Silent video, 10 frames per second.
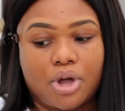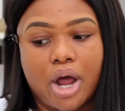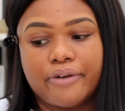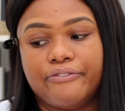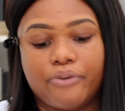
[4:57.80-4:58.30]

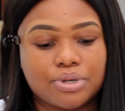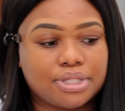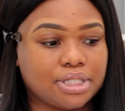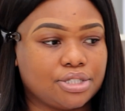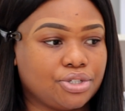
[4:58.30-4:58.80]
can't
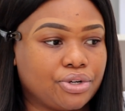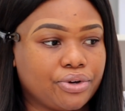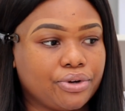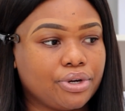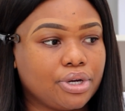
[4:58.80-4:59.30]
force it, you
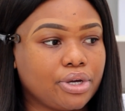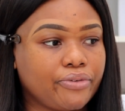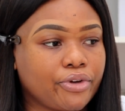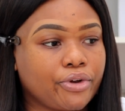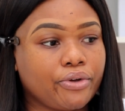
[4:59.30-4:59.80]
know.
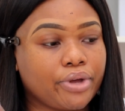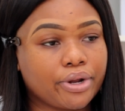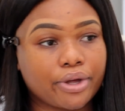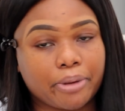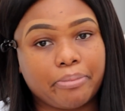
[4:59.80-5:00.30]
If you don't get
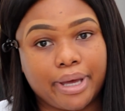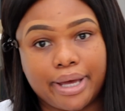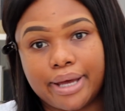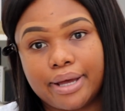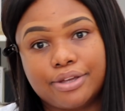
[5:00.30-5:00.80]
a good
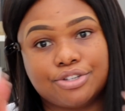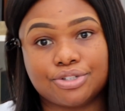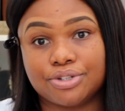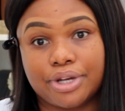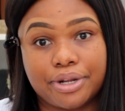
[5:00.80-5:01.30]
pic, you
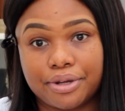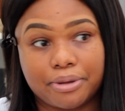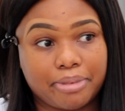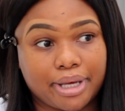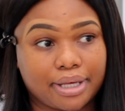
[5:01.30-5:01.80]
just don't get a good
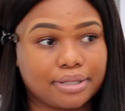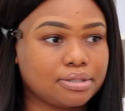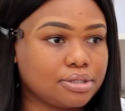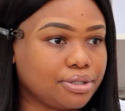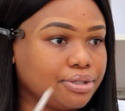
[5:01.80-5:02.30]
pic.
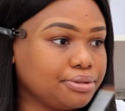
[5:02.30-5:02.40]
So,